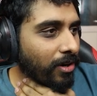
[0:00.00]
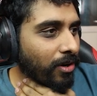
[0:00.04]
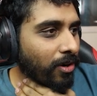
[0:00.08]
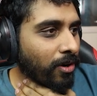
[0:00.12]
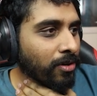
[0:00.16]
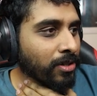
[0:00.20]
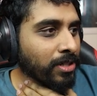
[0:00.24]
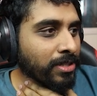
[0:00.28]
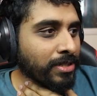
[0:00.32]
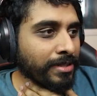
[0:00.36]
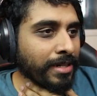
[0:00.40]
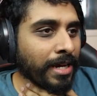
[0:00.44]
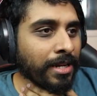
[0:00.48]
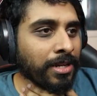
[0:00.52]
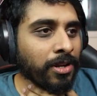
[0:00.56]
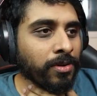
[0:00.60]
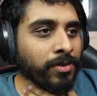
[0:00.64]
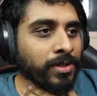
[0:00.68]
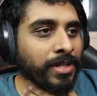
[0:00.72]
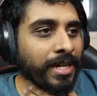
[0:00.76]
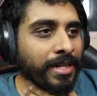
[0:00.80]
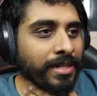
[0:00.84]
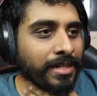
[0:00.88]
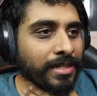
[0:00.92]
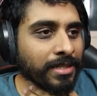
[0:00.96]
Honestly, I
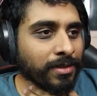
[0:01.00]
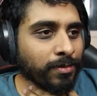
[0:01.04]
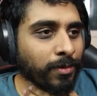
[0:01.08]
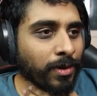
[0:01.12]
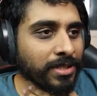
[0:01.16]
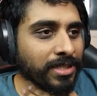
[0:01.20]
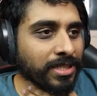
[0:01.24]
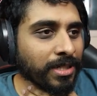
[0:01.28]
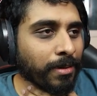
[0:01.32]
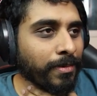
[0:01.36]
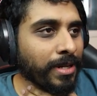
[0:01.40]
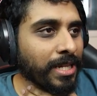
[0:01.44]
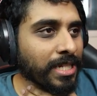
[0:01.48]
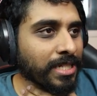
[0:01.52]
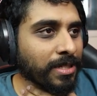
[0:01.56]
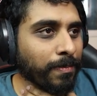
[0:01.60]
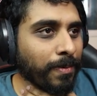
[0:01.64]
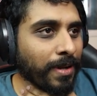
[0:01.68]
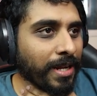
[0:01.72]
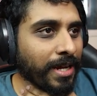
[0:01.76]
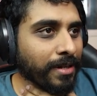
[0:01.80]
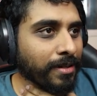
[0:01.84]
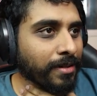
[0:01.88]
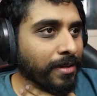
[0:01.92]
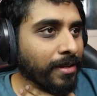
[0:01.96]
don't get this one. Someone
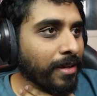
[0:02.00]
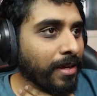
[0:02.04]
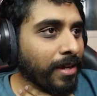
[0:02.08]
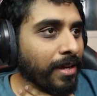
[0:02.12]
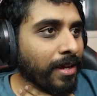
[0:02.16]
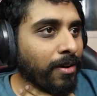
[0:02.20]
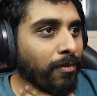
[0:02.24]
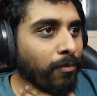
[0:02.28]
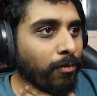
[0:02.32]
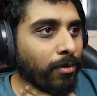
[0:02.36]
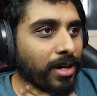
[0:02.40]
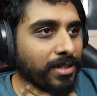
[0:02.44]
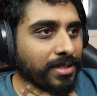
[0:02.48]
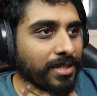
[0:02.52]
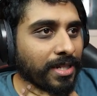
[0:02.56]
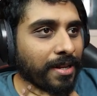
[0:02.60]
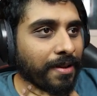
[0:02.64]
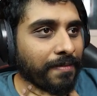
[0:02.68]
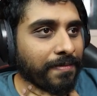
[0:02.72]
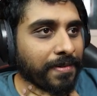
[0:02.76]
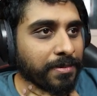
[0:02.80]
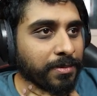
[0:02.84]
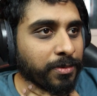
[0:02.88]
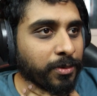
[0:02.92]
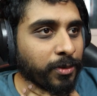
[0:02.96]
explain. What is the
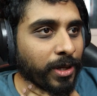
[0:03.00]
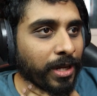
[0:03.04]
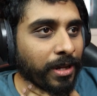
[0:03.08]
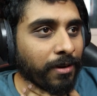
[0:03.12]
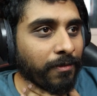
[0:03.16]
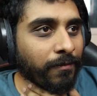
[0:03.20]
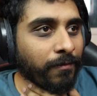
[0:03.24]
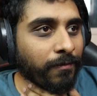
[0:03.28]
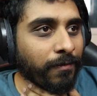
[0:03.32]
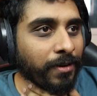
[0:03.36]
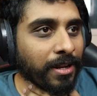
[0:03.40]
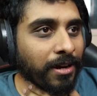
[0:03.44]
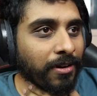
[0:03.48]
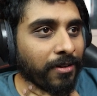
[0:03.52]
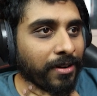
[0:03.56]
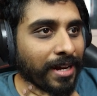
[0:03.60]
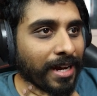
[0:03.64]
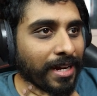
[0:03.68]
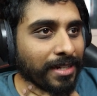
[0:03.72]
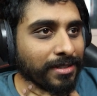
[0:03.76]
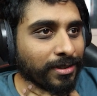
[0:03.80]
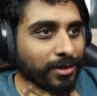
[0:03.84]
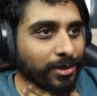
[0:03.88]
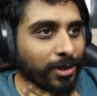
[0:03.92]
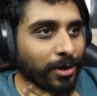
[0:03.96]
difference between Fidel
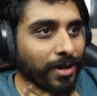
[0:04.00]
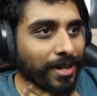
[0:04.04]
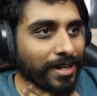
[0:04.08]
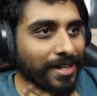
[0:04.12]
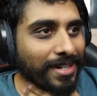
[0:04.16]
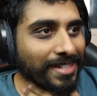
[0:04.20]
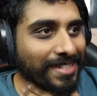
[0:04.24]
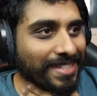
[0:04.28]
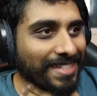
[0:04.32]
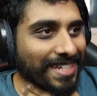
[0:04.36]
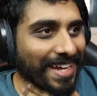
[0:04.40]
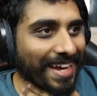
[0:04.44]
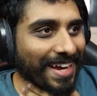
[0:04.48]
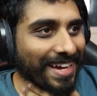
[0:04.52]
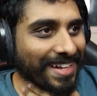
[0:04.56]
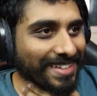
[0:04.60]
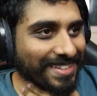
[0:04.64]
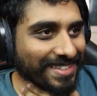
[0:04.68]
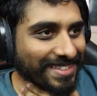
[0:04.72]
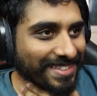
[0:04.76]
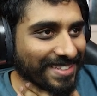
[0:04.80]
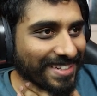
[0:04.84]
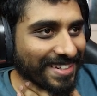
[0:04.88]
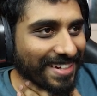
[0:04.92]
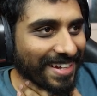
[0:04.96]
Castro and the
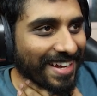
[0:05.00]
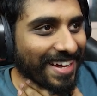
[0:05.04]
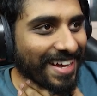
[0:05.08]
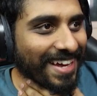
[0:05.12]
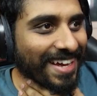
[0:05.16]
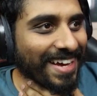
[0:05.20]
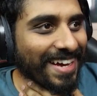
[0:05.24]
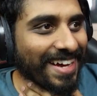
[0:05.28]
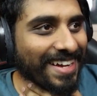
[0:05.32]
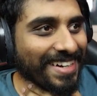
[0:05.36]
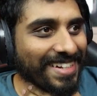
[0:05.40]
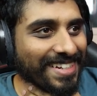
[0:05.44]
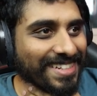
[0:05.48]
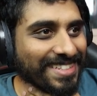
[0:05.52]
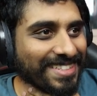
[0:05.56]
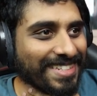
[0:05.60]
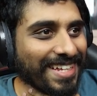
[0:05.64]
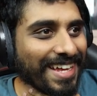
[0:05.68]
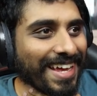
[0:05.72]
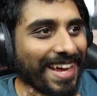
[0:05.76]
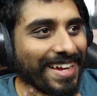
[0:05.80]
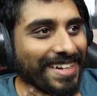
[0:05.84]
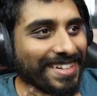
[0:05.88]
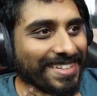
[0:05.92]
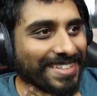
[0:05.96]
Saints? The
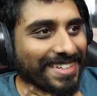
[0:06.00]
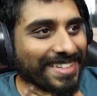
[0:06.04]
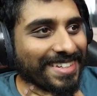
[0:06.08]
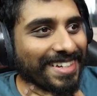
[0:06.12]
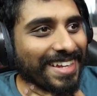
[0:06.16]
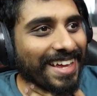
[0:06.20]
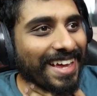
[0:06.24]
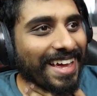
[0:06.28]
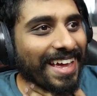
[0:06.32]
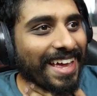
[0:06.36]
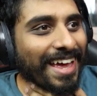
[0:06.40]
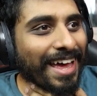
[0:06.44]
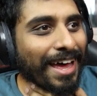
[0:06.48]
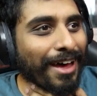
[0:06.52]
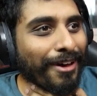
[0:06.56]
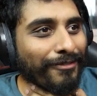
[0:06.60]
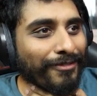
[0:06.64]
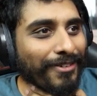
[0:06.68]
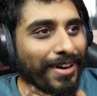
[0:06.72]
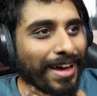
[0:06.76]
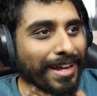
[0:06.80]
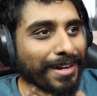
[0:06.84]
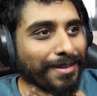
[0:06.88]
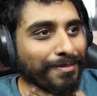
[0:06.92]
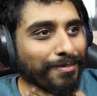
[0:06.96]
Saints have
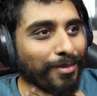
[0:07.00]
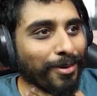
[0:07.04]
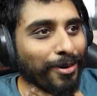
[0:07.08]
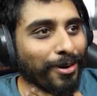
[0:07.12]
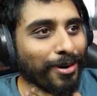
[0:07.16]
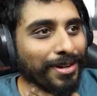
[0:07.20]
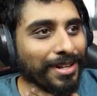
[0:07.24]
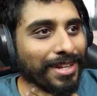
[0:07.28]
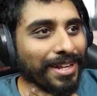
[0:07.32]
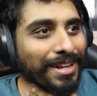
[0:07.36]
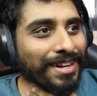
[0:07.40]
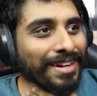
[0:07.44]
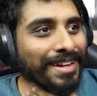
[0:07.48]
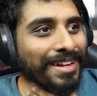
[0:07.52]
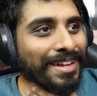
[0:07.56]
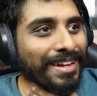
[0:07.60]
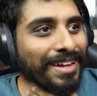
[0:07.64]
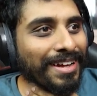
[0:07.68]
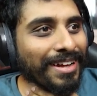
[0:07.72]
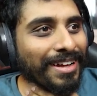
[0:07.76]
had more than...